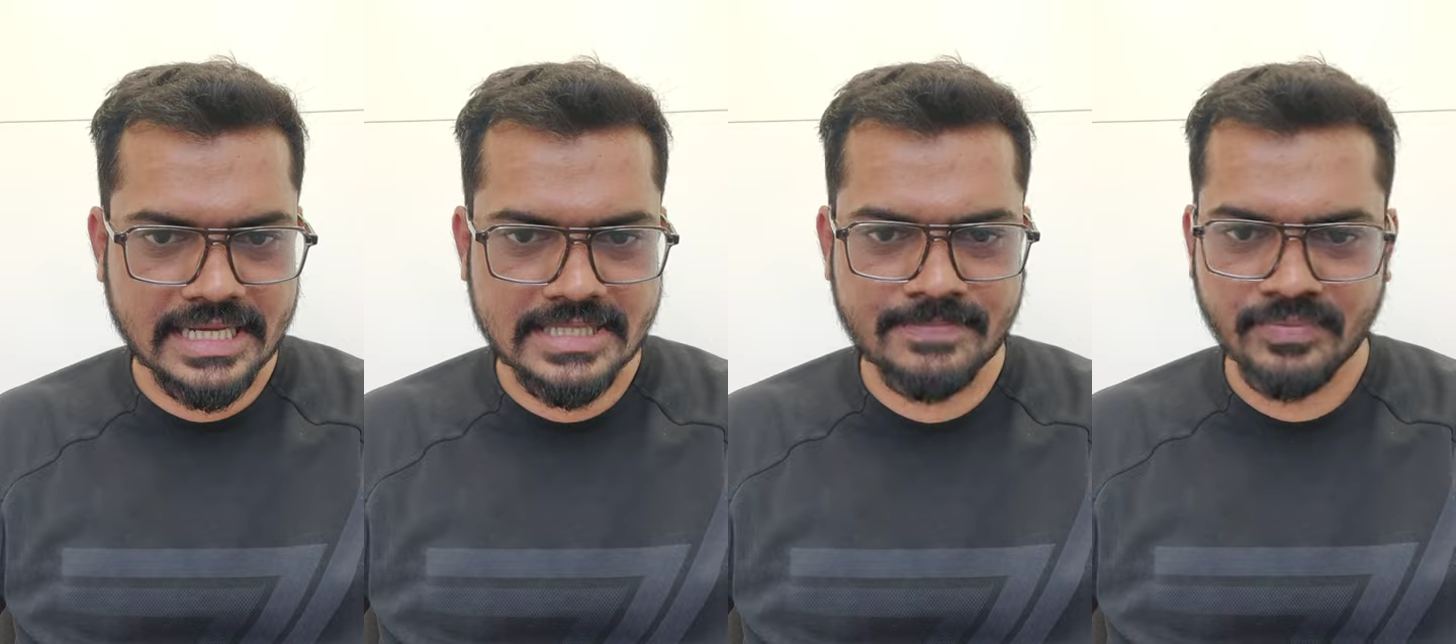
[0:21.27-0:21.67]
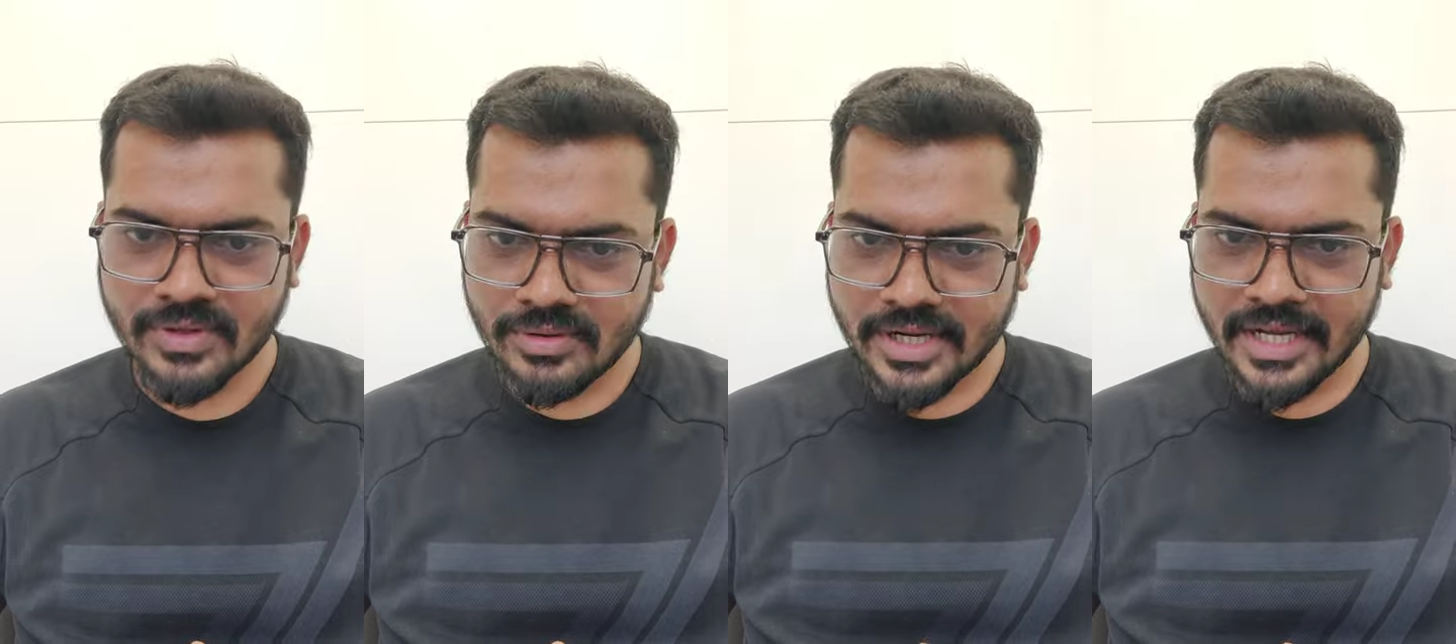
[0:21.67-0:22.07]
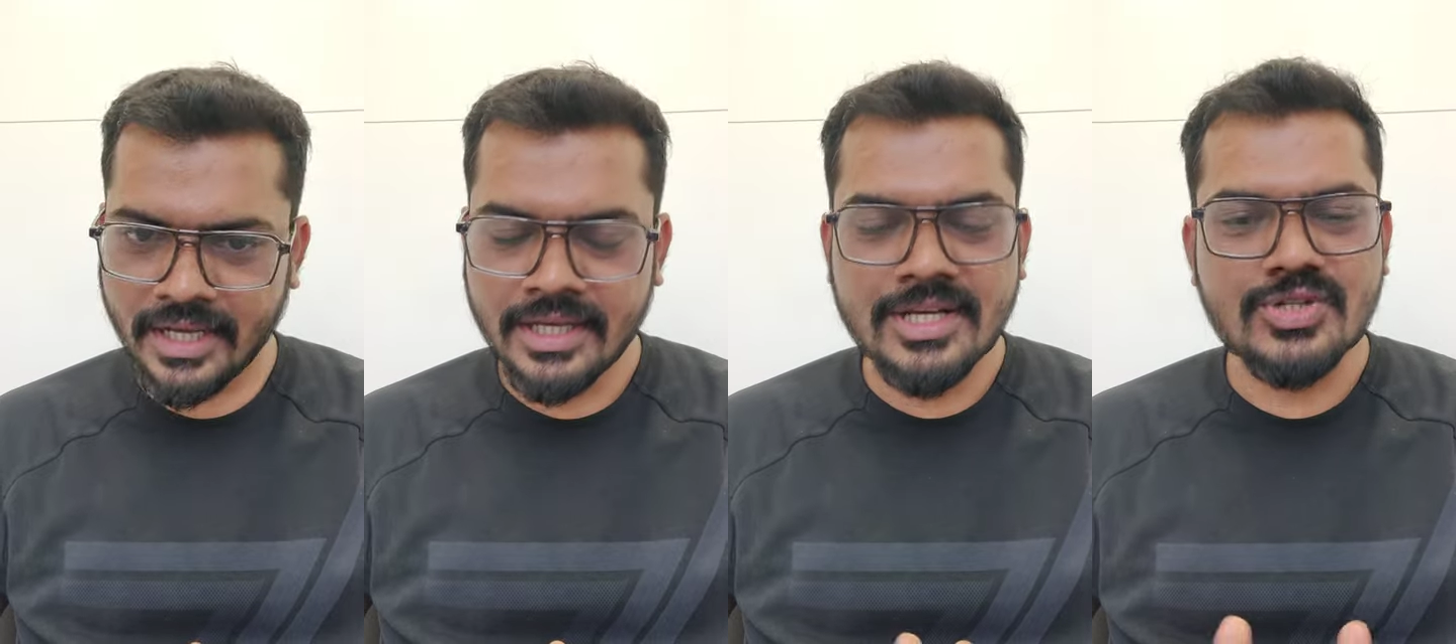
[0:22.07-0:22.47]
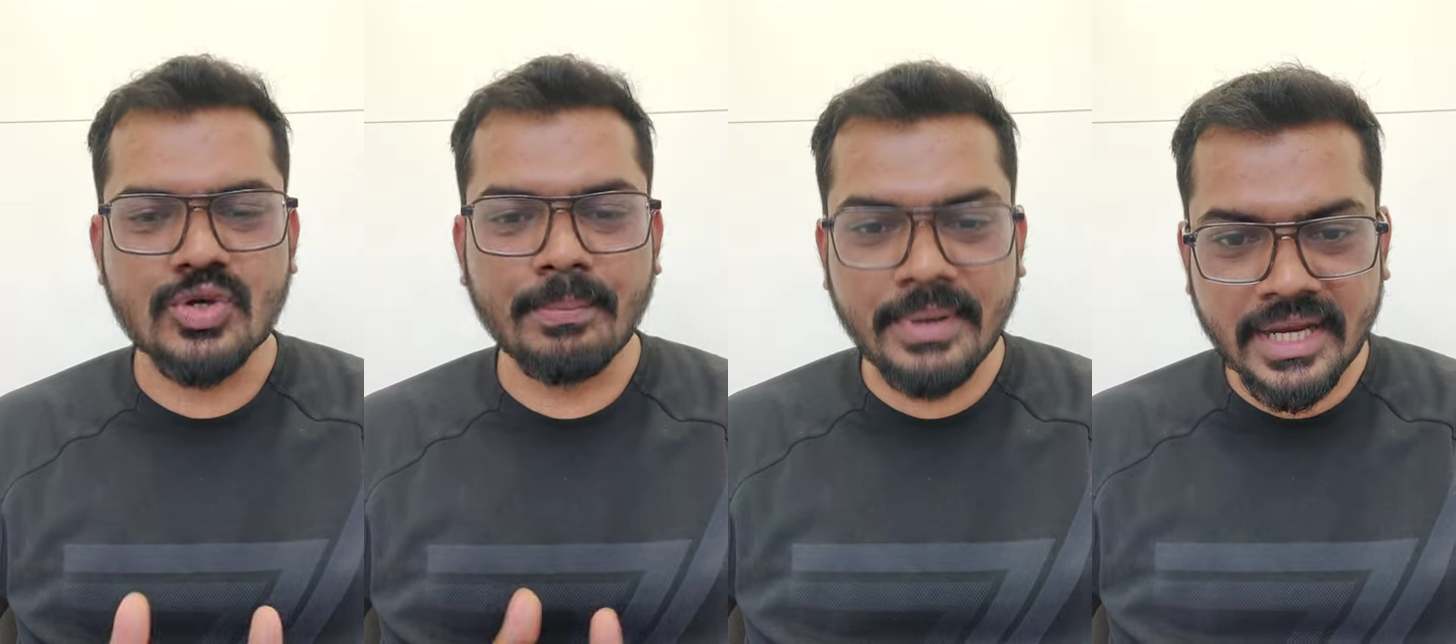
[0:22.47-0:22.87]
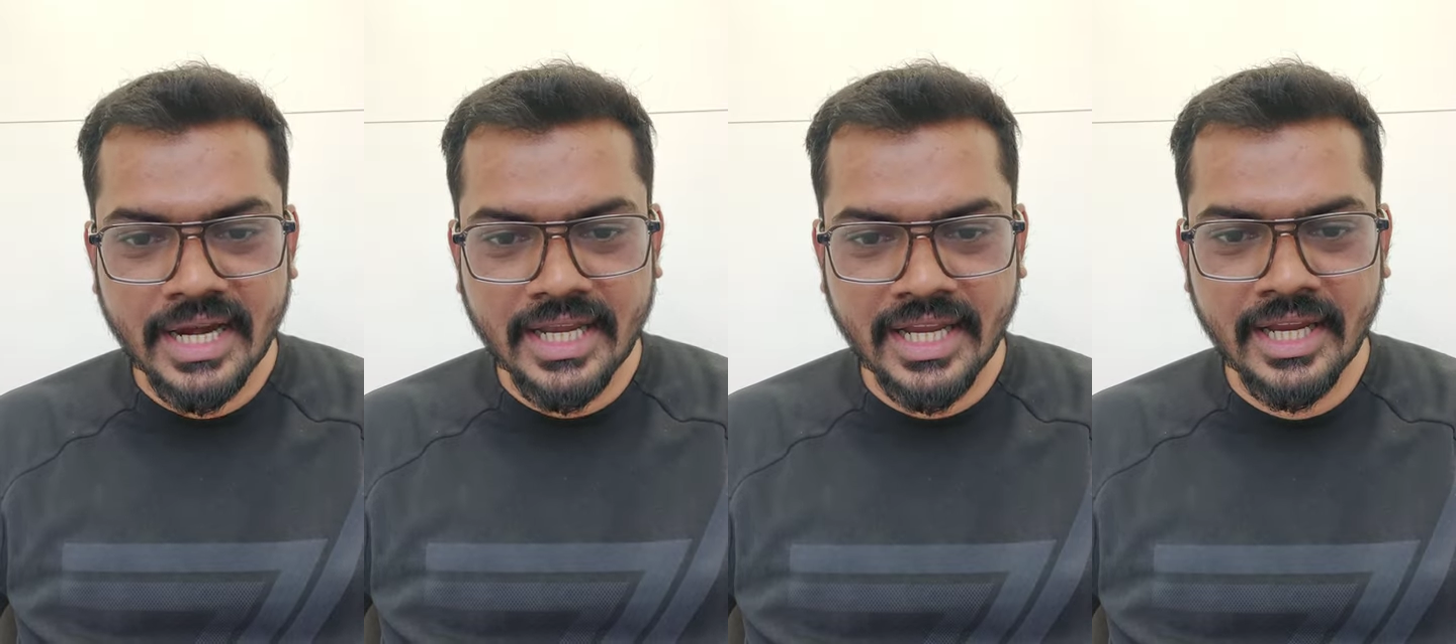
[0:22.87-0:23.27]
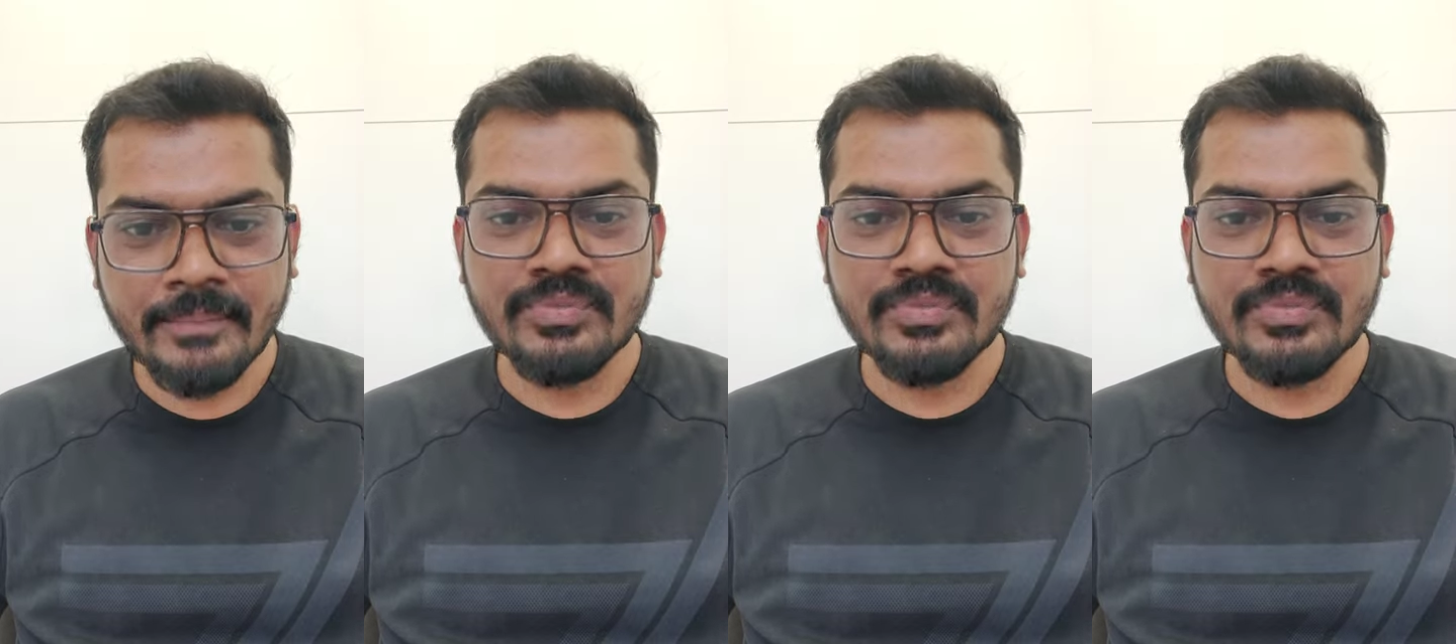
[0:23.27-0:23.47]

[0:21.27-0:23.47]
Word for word: guys okay so be ready